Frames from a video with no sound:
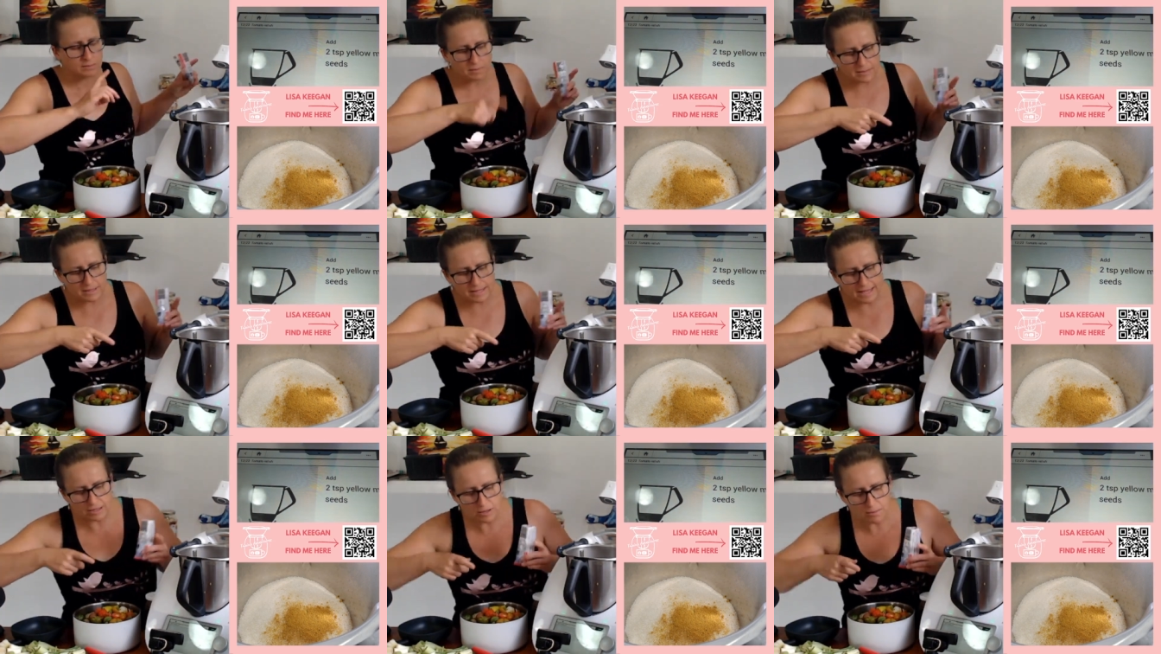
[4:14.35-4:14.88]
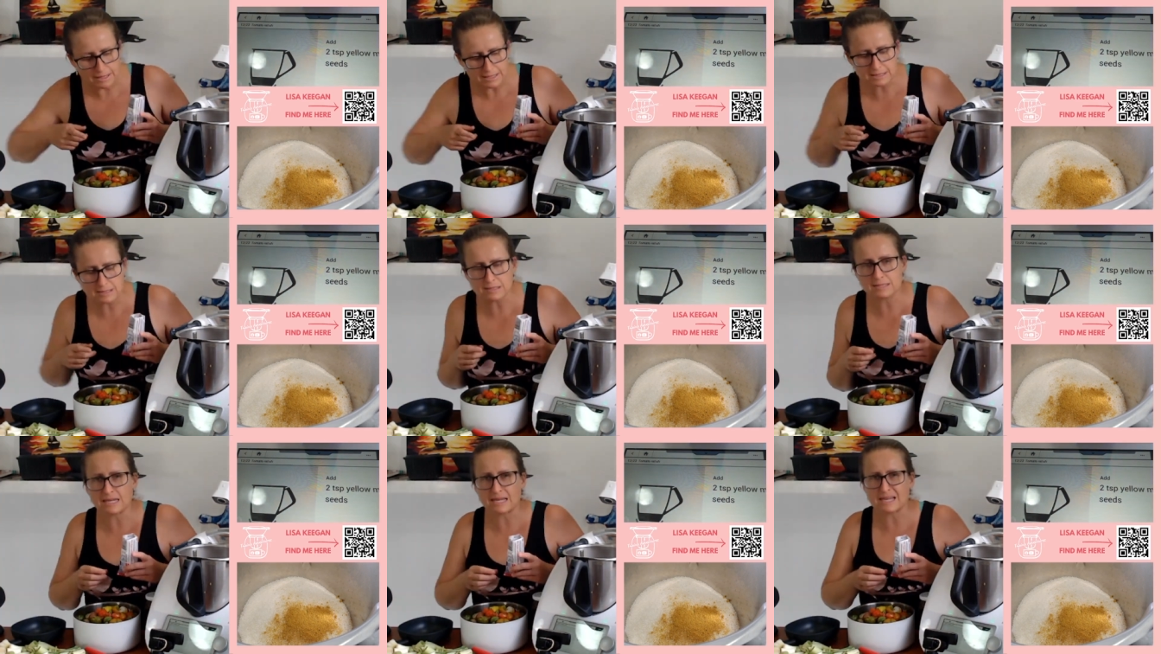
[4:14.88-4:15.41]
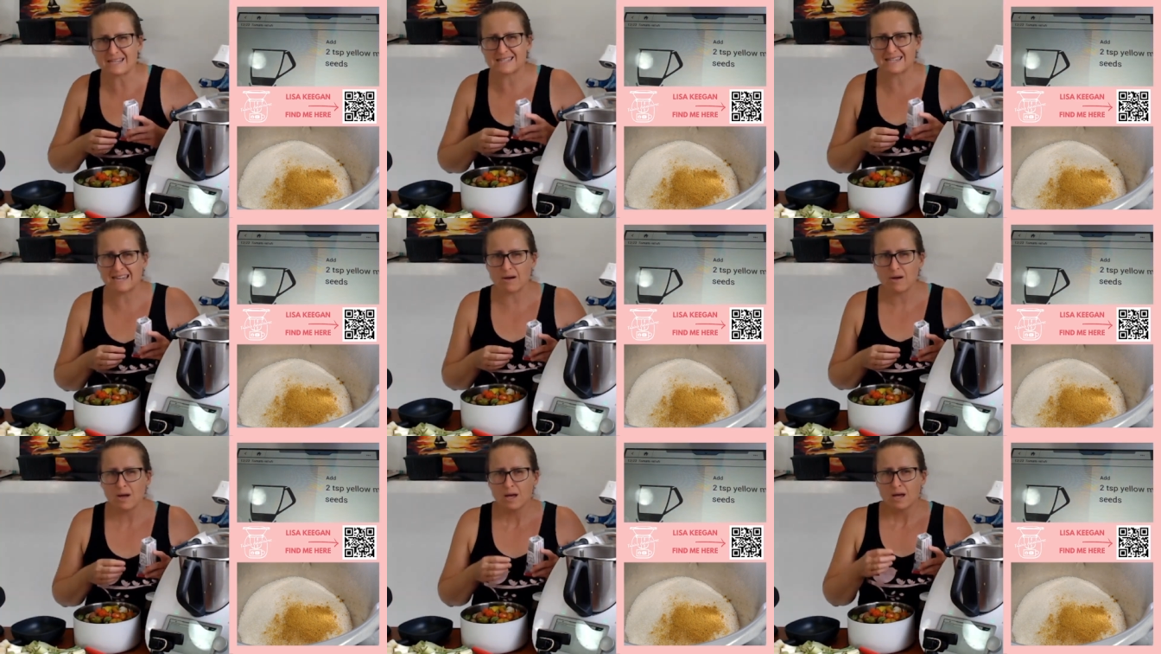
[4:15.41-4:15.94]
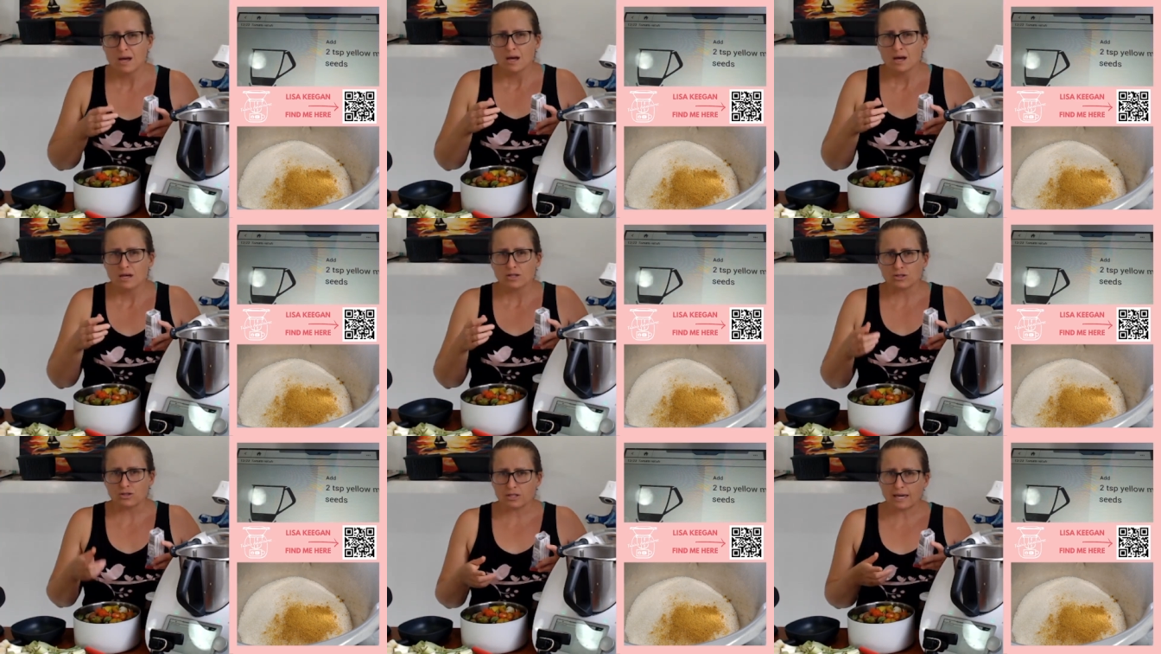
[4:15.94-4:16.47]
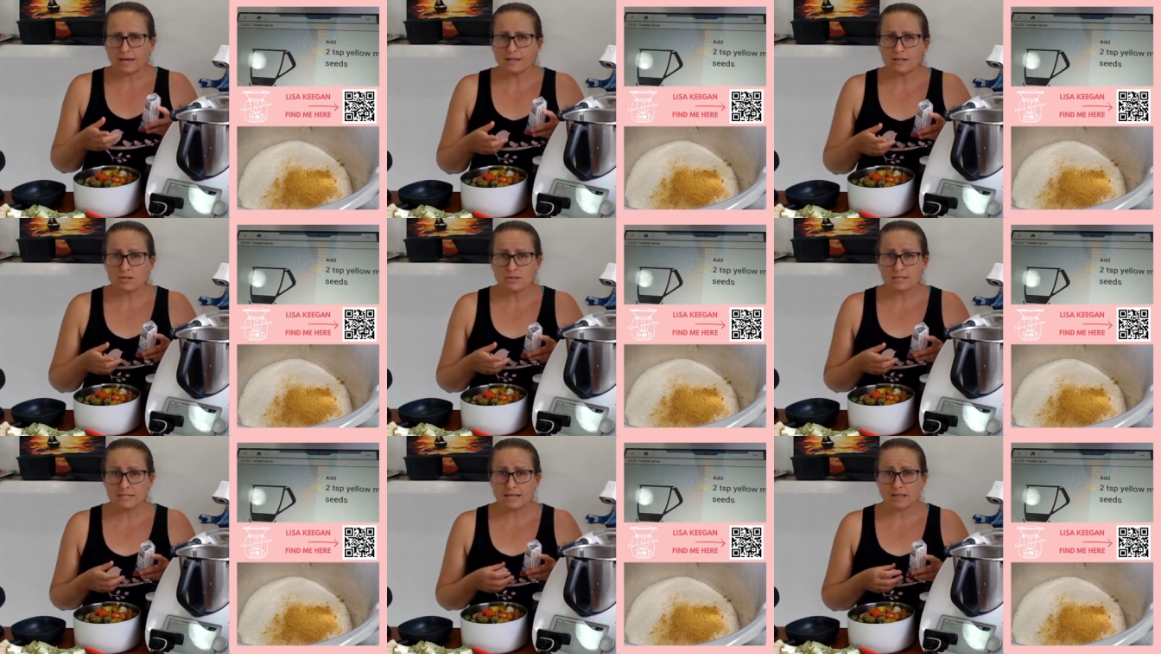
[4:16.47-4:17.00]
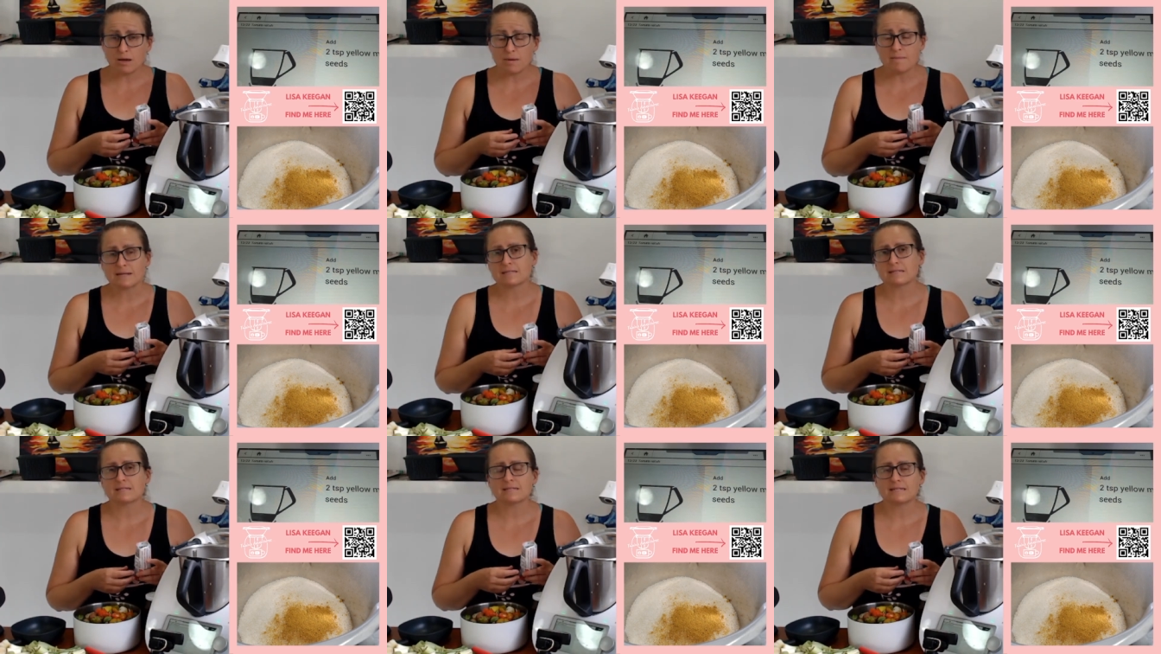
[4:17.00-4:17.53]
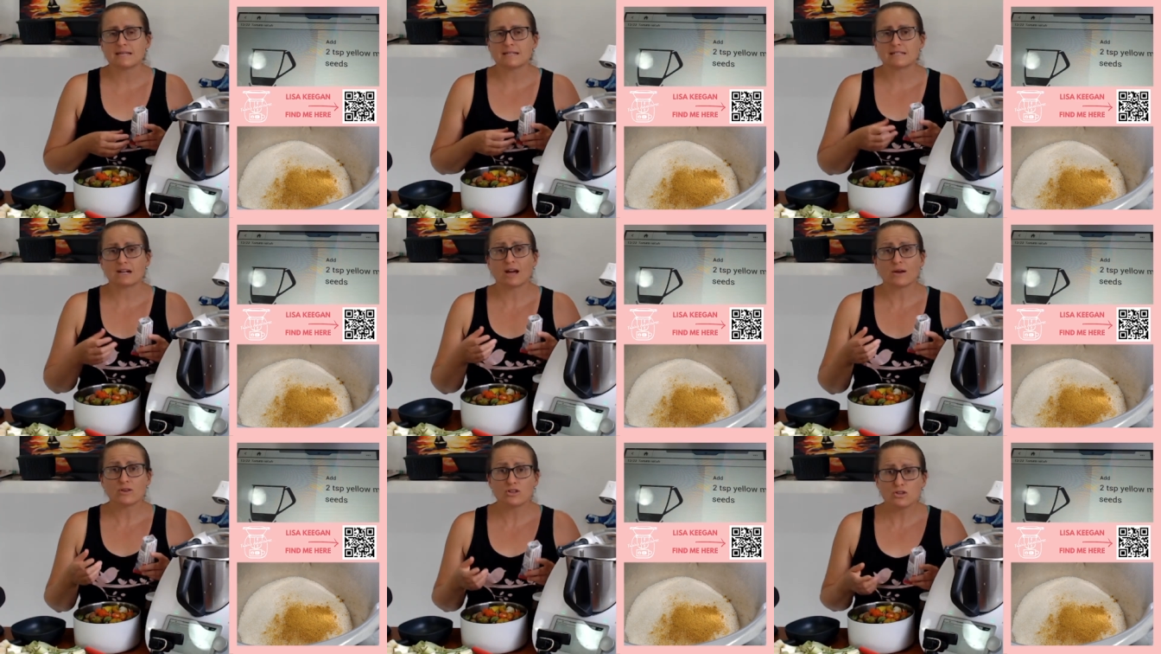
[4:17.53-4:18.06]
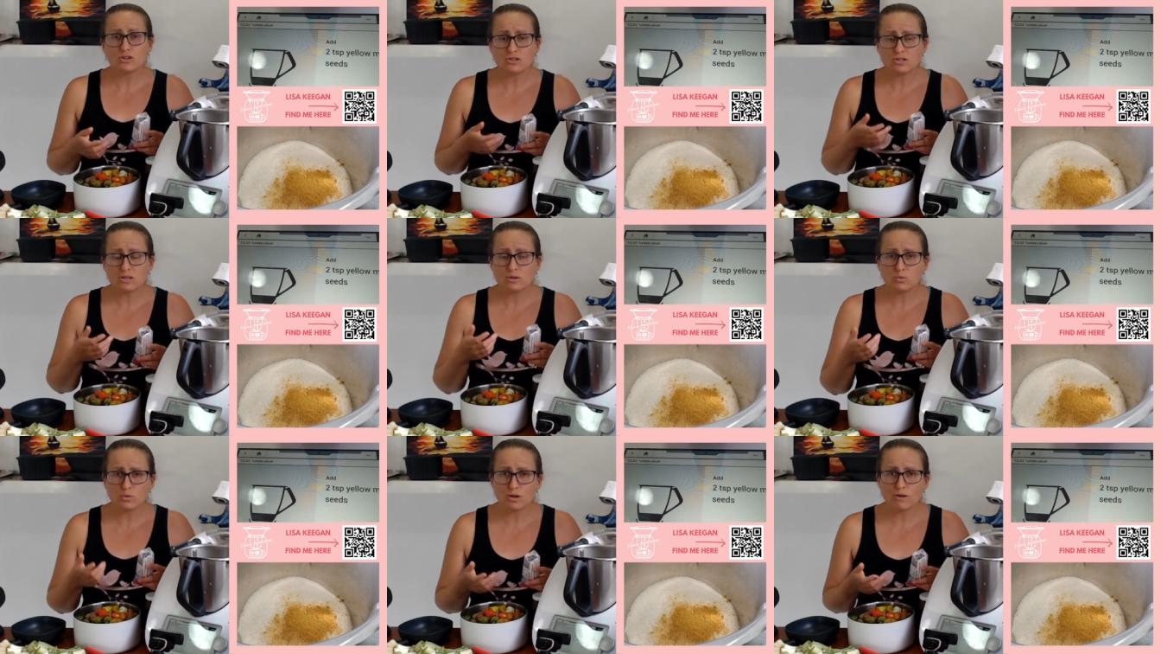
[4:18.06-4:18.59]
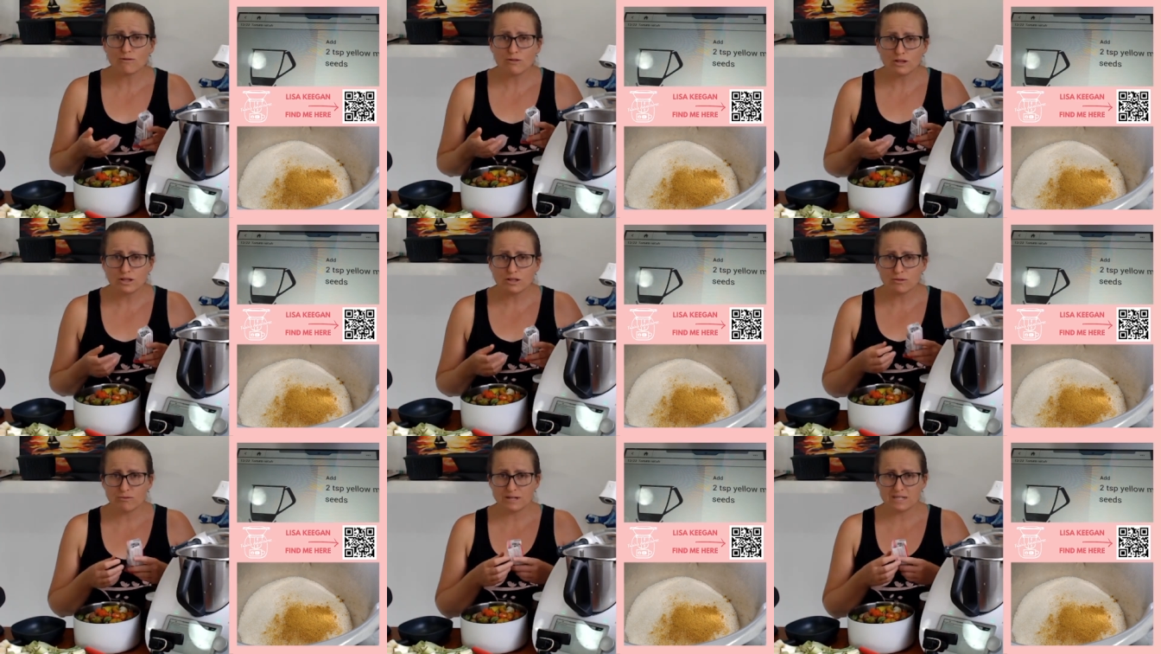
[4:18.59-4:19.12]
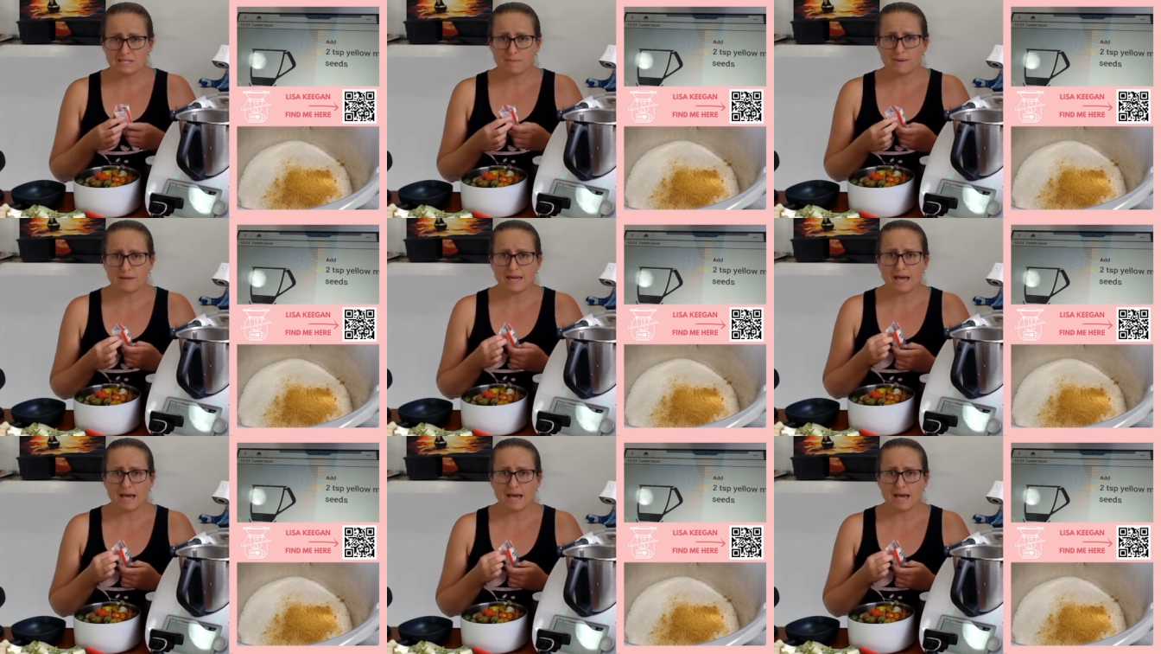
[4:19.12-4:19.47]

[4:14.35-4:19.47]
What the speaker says: yellow mustard seeds. Now, you can use yellow mustard seeds, and I usually would have followed the recipe.